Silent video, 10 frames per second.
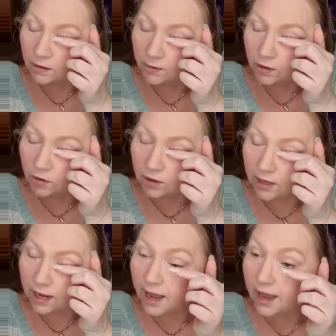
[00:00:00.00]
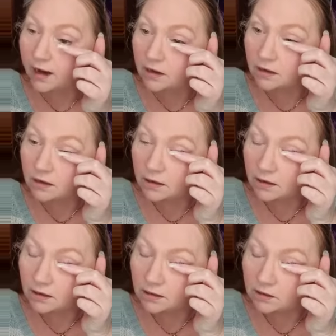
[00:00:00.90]
but you can
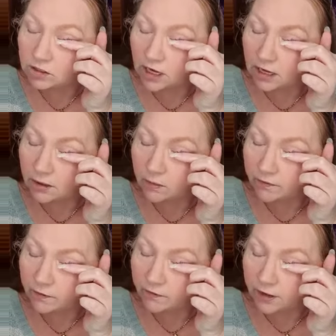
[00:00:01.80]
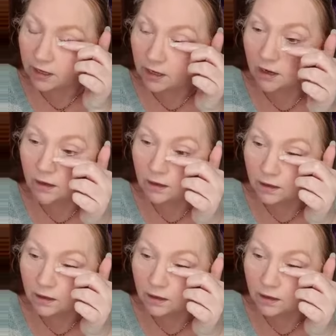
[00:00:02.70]
gently with your finger